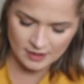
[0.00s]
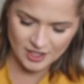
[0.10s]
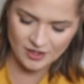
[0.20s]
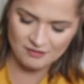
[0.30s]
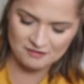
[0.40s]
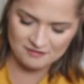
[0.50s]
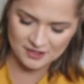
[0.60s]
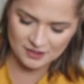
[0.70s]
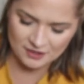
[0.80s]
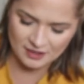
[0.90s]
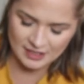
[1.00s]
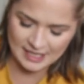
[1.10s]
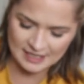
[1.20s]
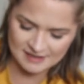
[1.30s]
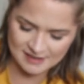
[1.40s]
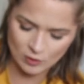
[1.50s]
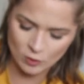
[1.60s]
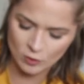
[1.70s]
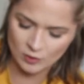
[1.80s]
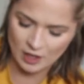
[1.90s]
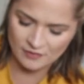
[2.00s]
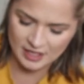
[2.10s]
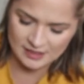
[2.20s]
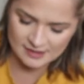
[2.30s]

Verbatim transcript: You can feel like it's cold on the